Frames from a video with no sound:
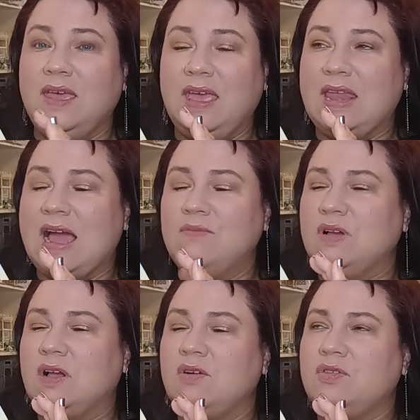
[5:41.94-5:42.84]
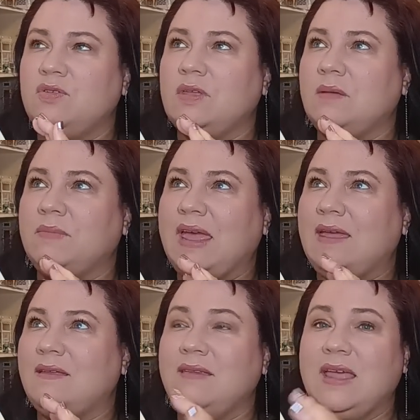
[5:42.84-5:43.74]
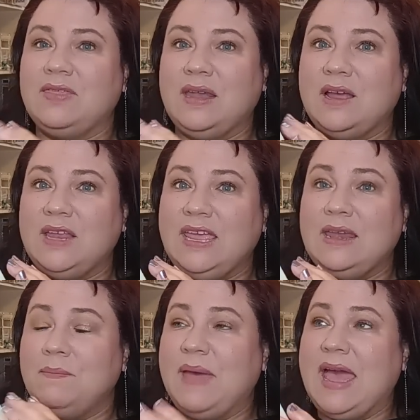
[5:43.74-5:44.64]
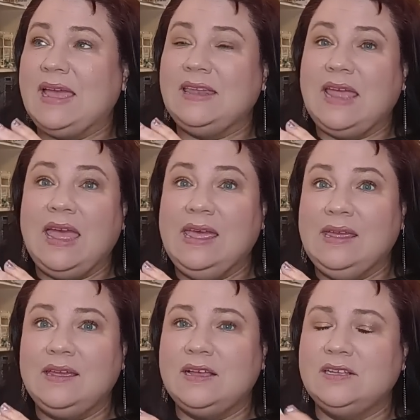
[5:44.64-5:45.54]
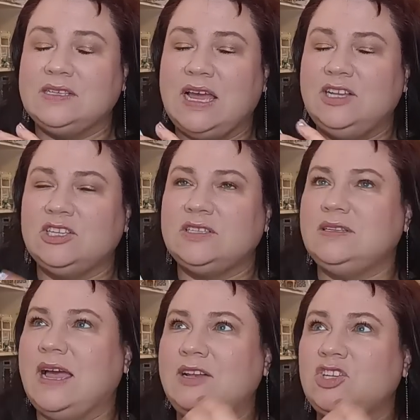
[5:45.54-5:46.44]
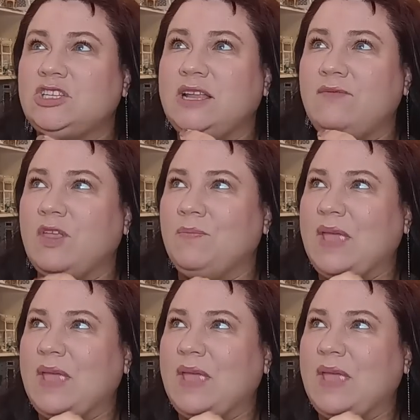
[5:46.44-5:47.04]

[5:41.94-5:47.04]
And I would go through them like nothing. I'd eat a bag a day because I just, I just loved them.